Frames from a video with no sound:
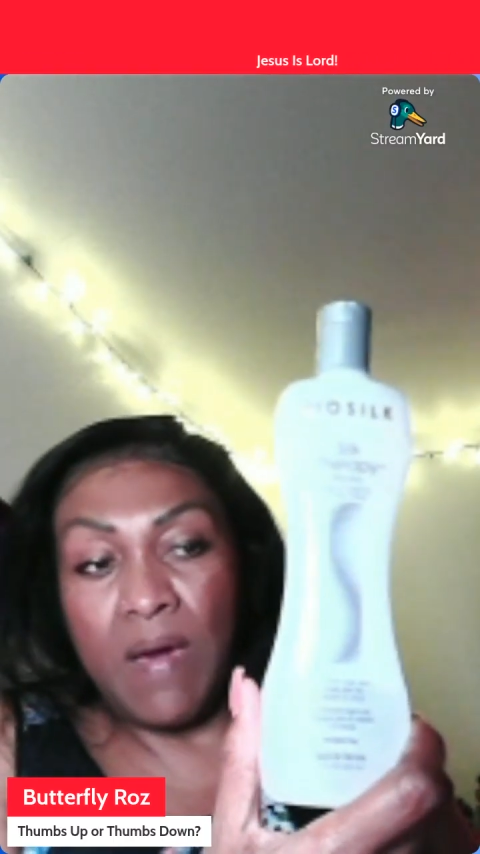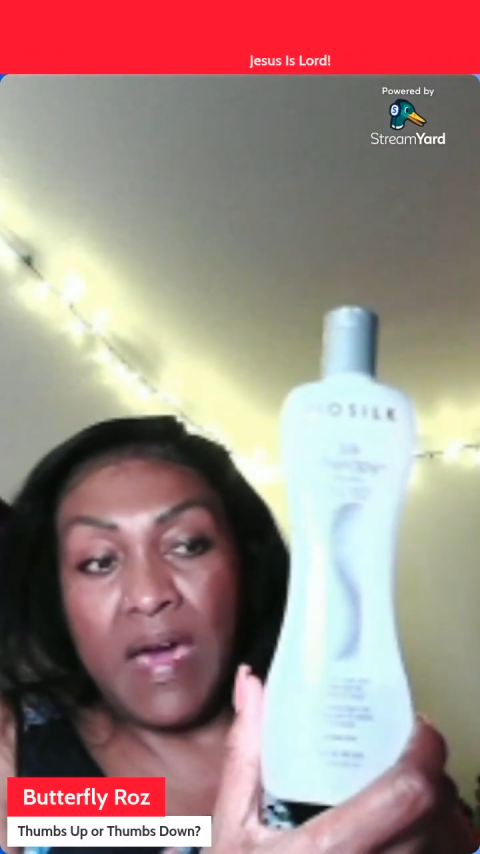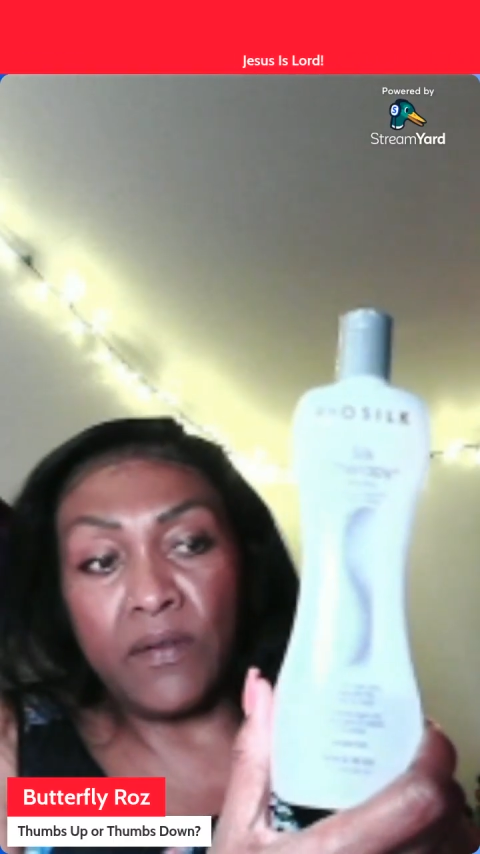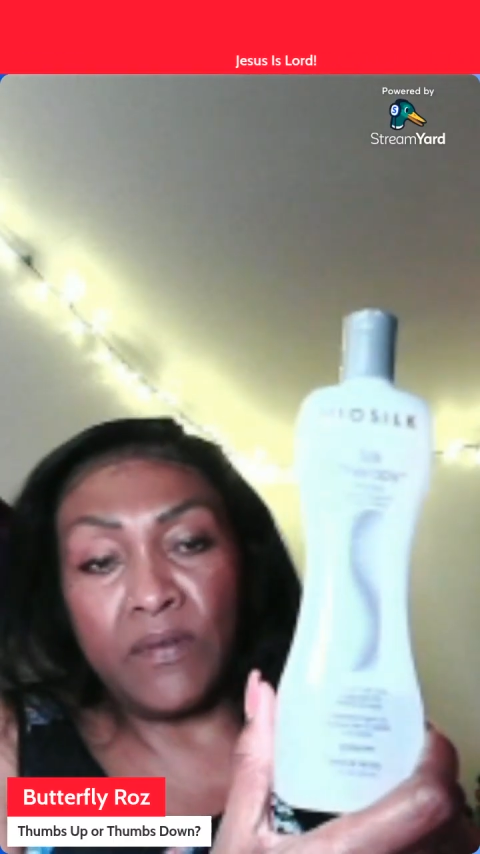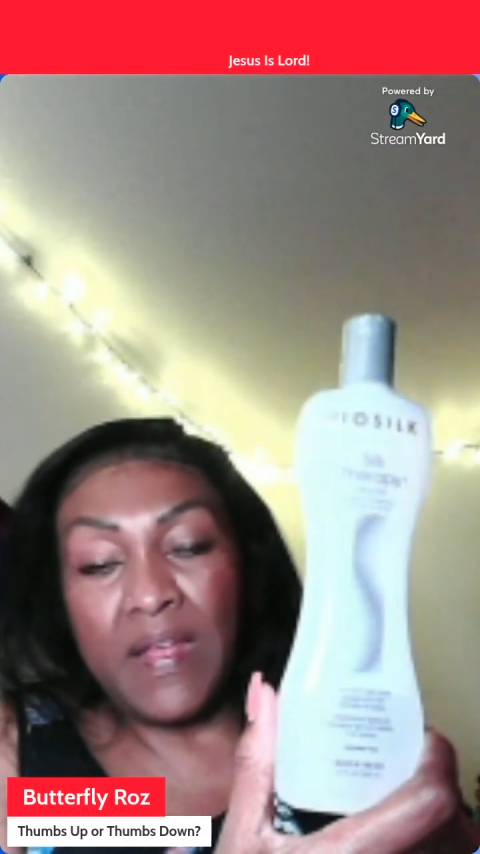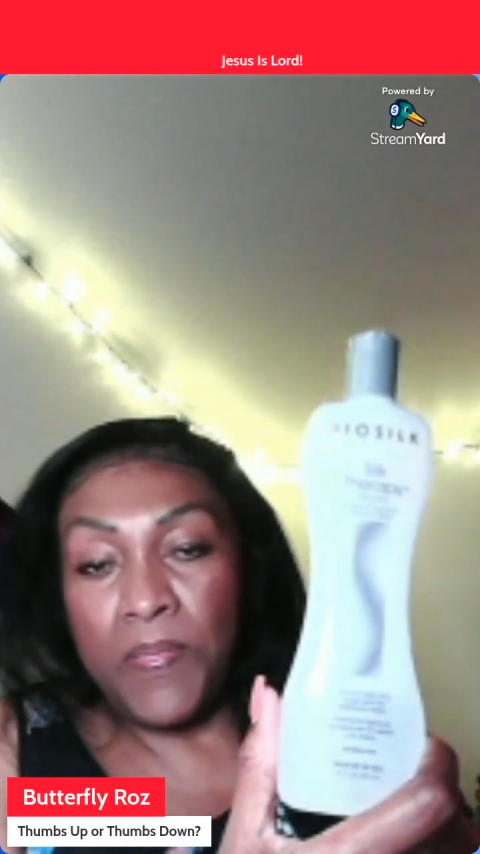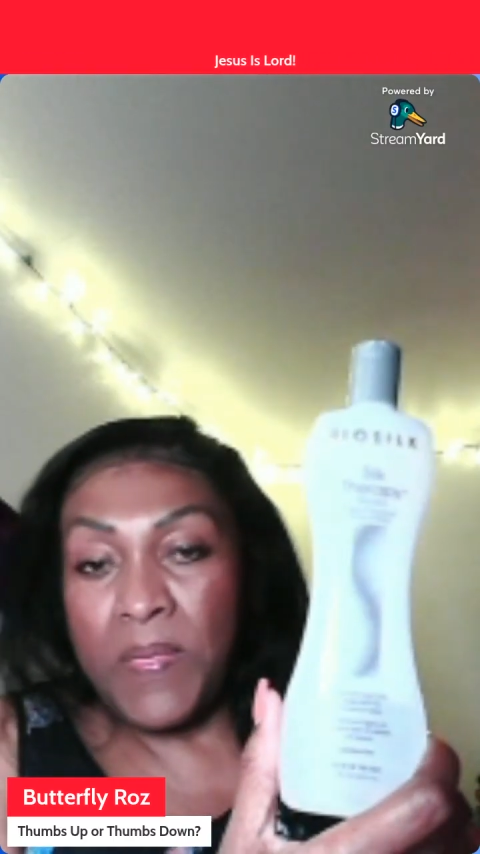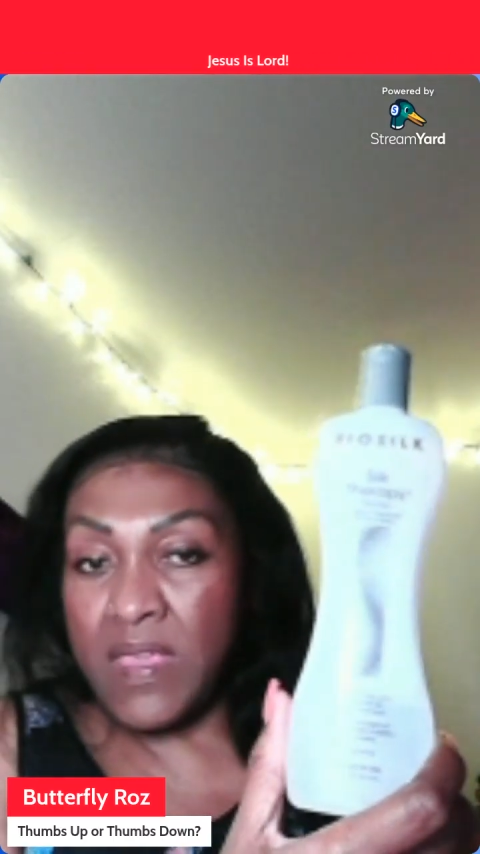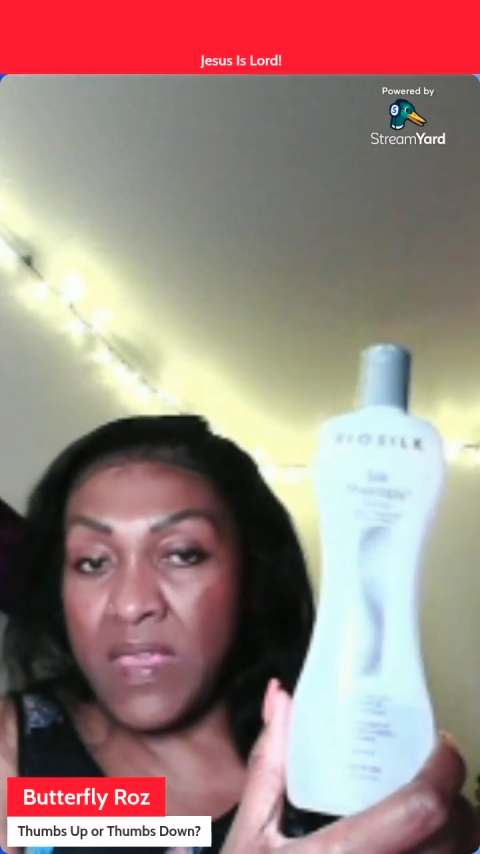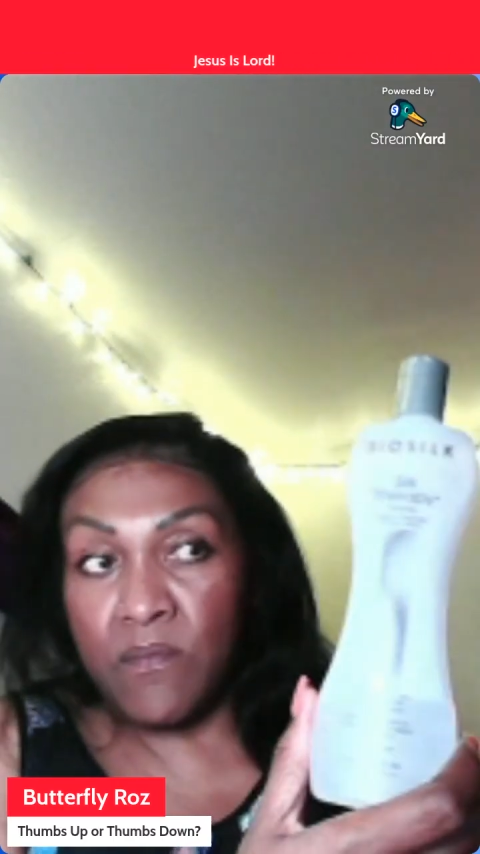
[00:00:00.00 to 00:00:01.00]
and I think it
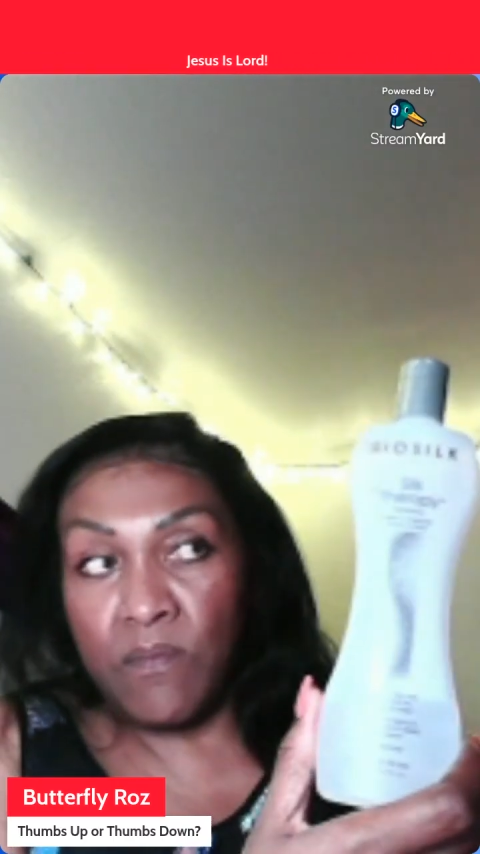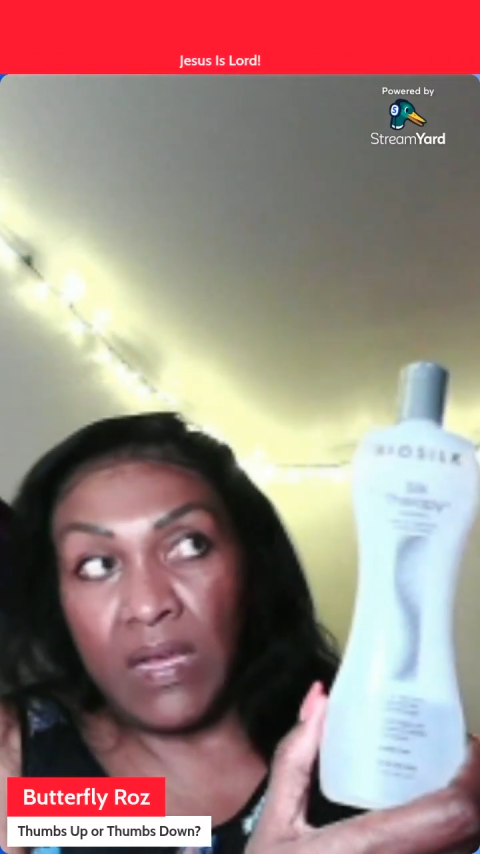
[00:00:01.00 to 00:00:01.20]
might